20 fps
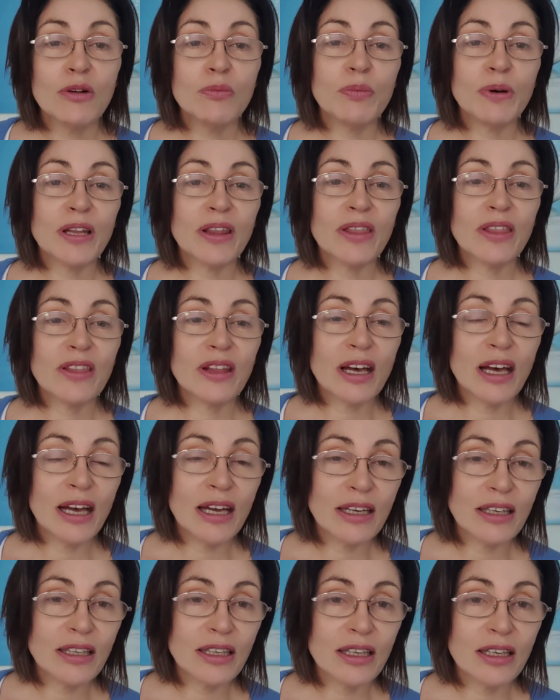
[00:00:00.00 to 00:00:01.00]
But
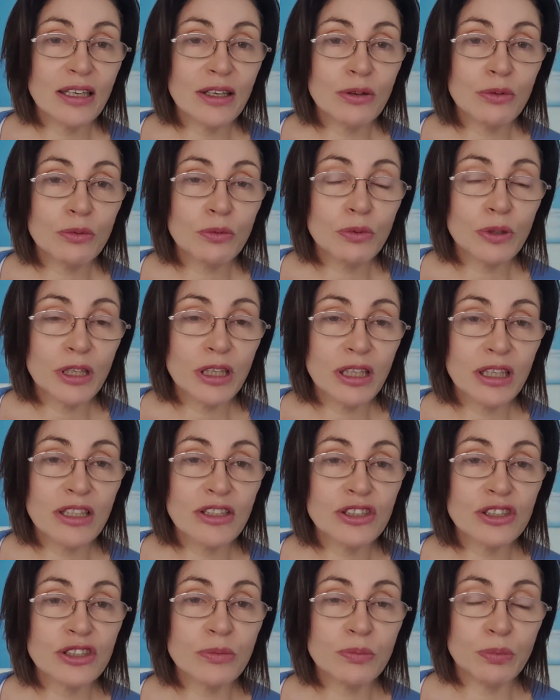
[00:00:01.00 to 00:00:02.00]
that really
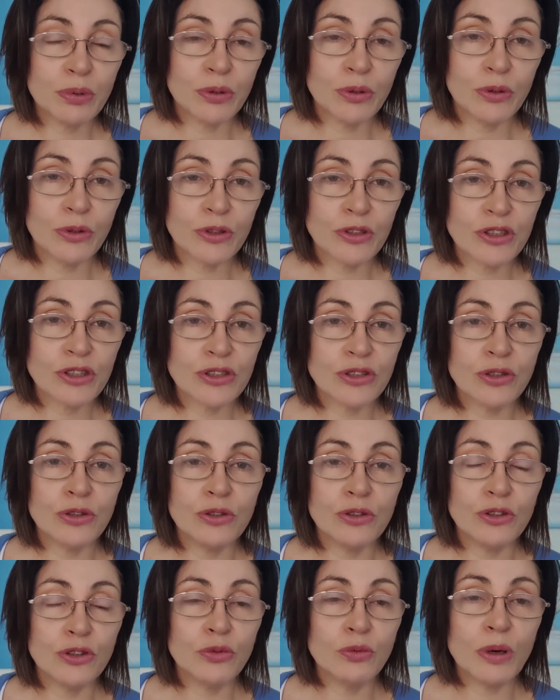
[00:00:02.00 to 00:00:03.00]
supports who
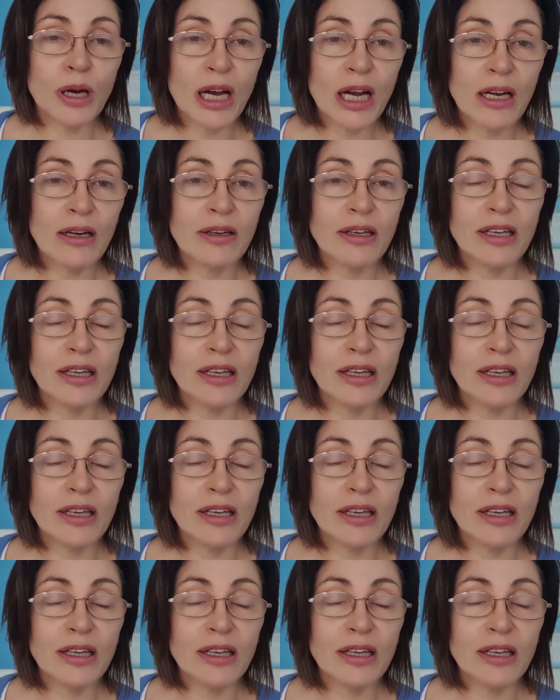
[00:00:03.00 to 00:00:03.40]
you are.